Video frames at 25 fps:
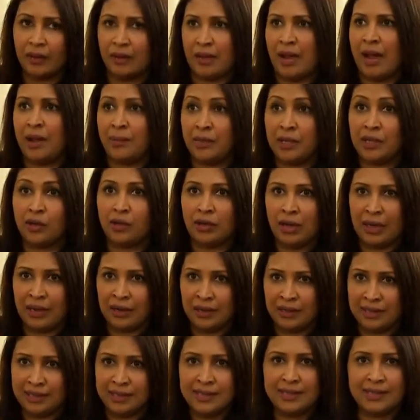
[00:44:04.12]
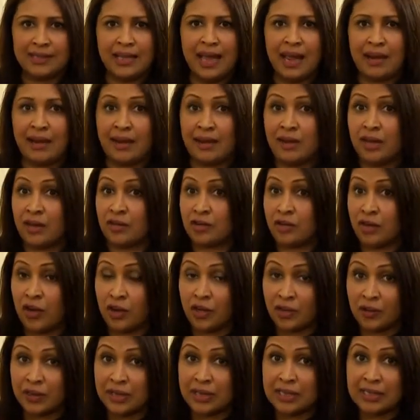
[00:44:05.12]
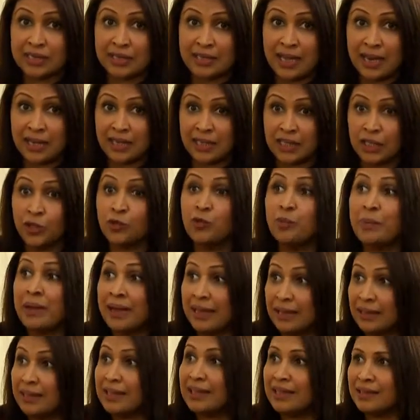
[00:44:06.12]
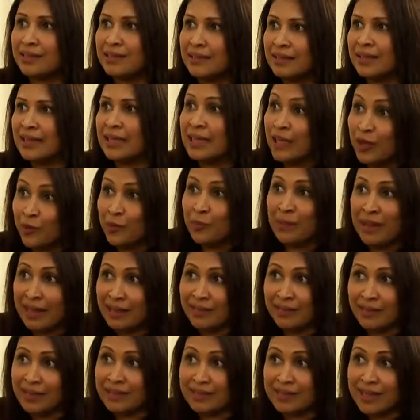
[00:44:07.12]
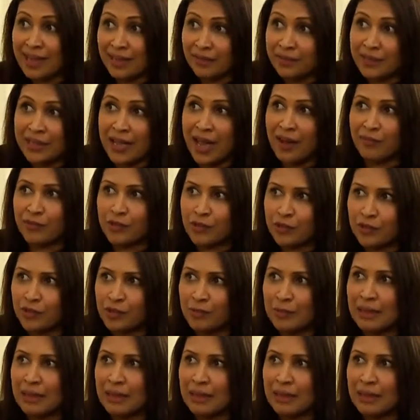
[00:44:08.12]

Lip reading: I mean, yes, there are a lot of things that humane things that we have to do,